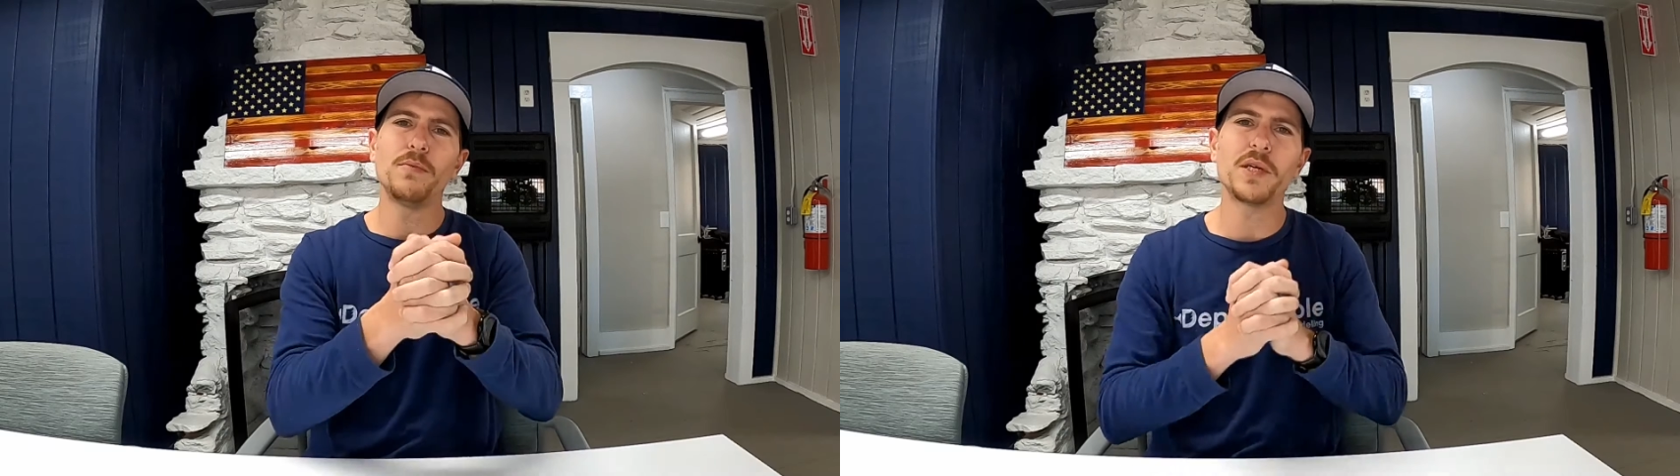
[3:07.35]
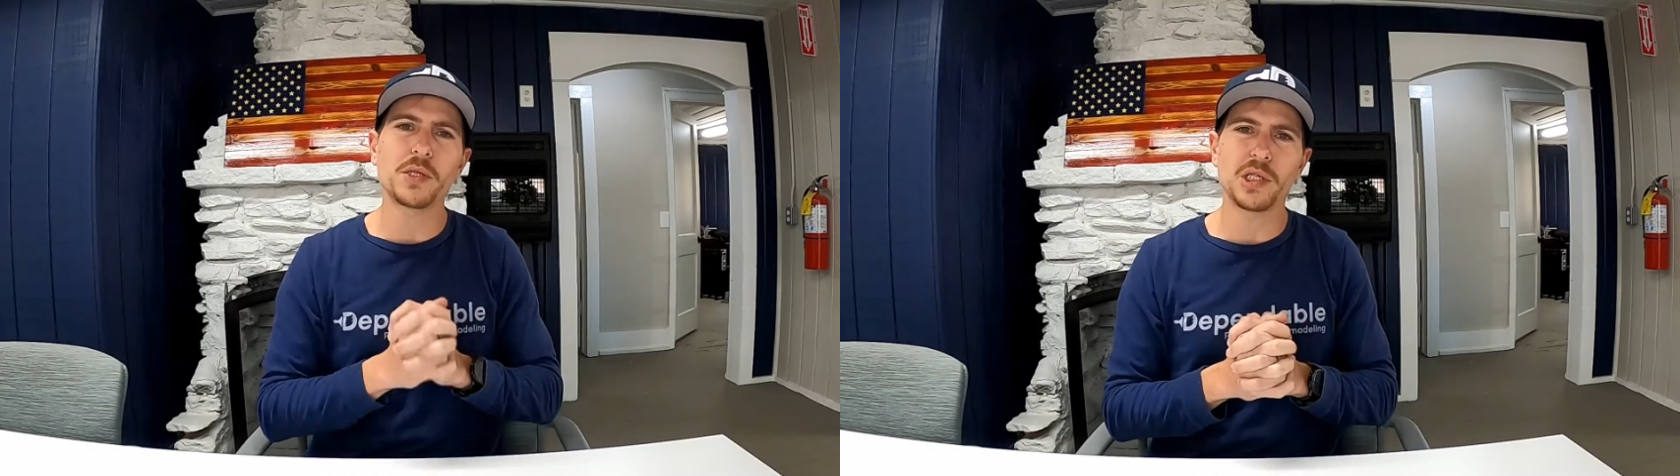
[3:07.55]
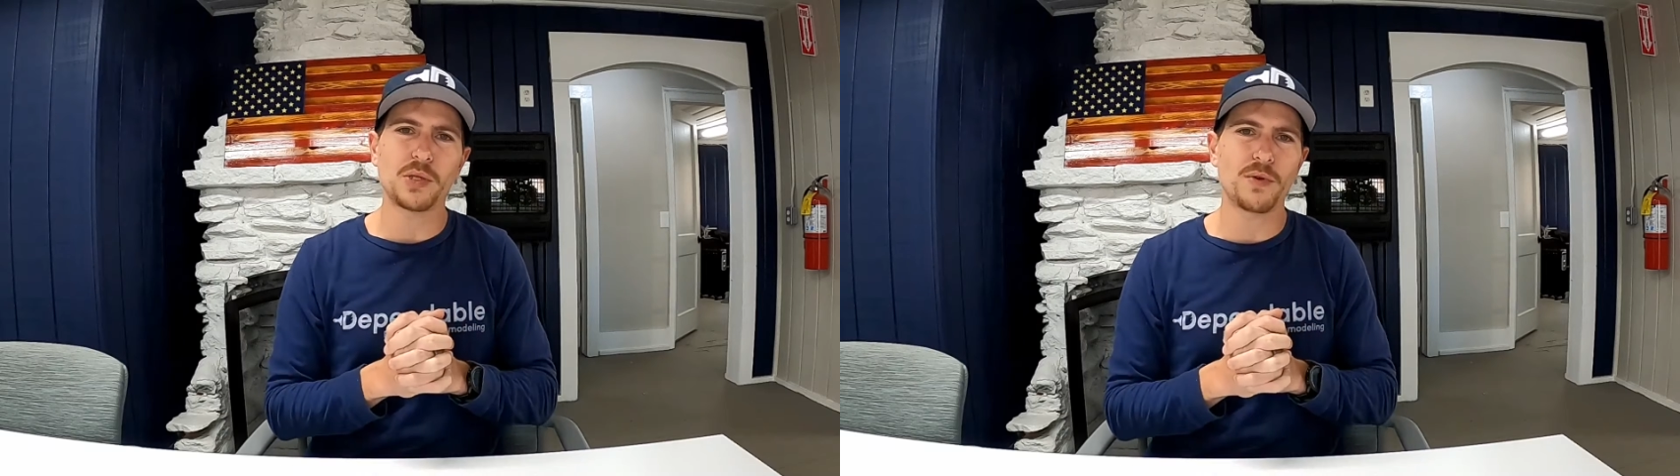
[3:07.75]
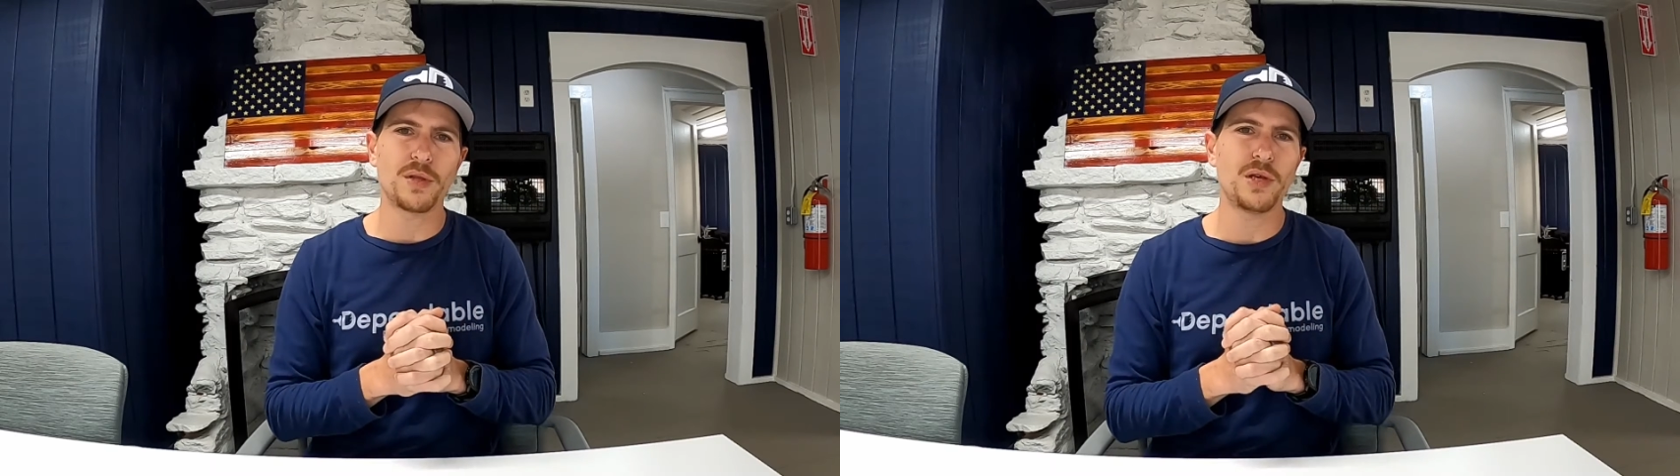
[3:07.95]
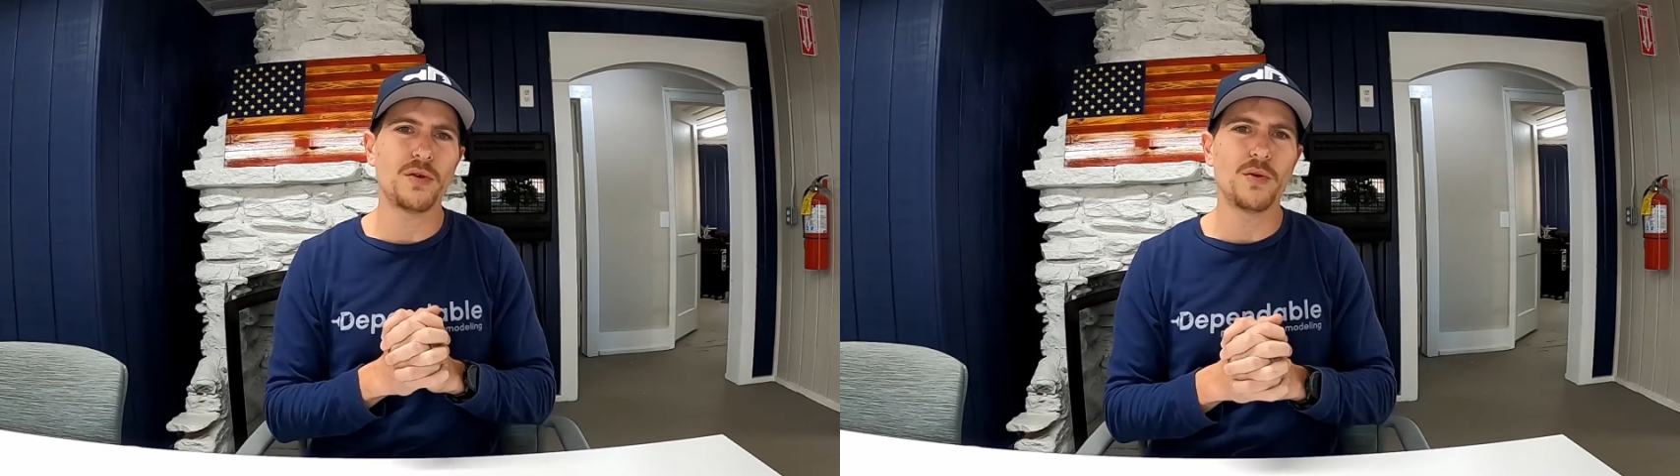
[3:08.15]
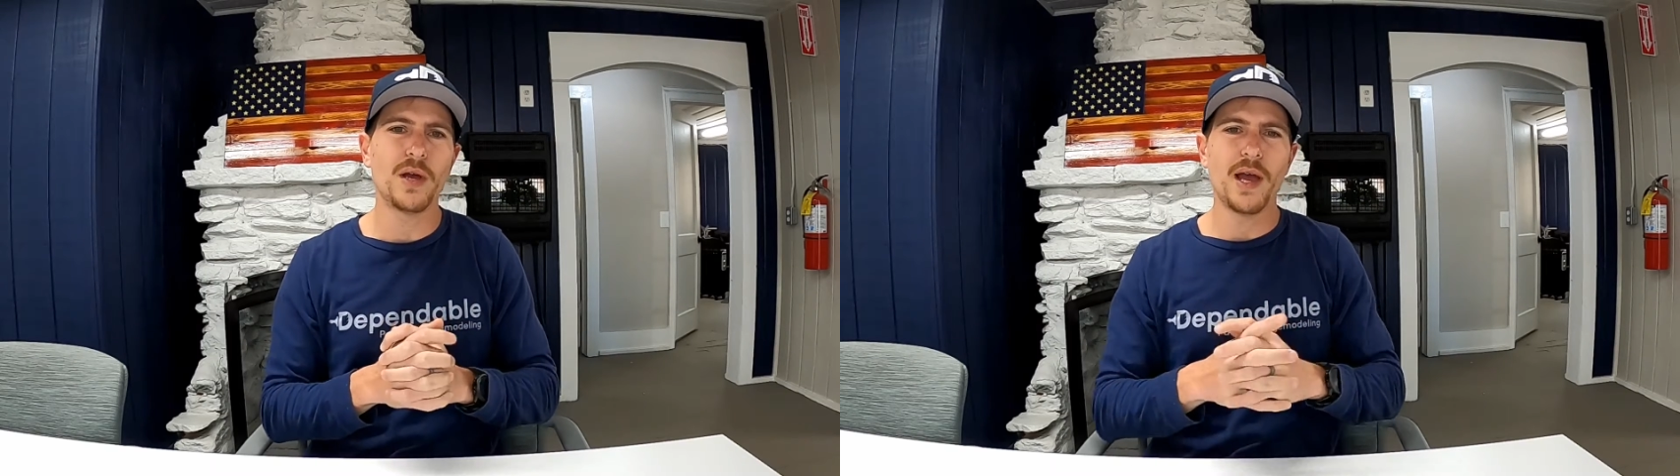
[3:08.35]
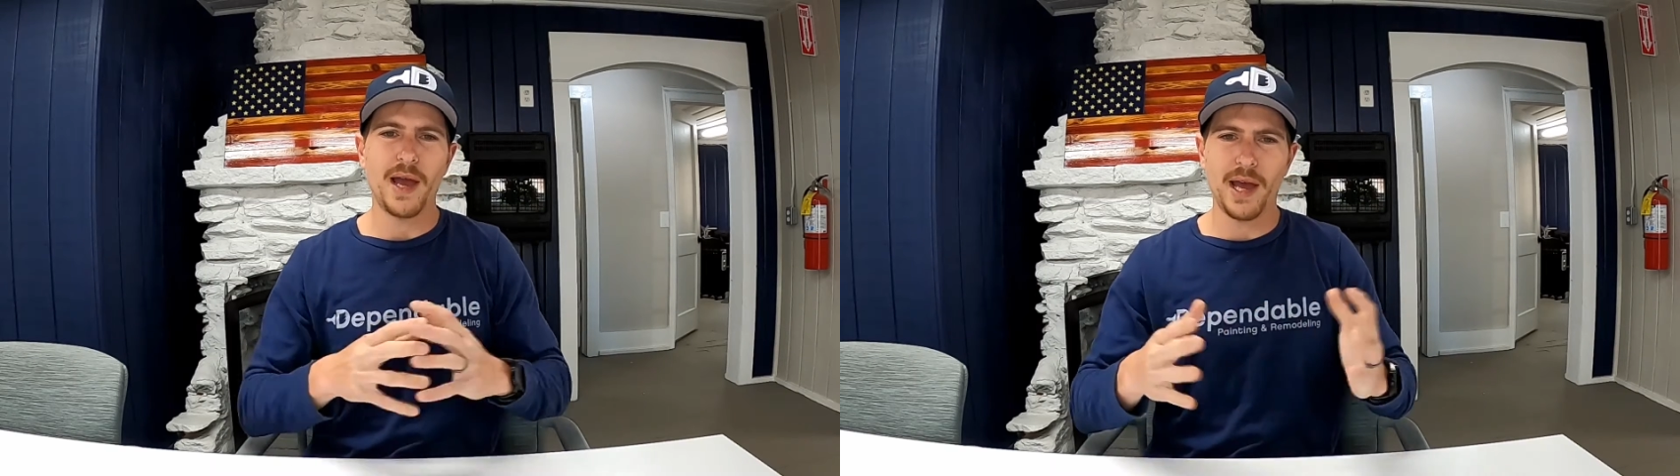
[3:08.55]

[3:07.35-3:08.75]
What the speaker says: do business with you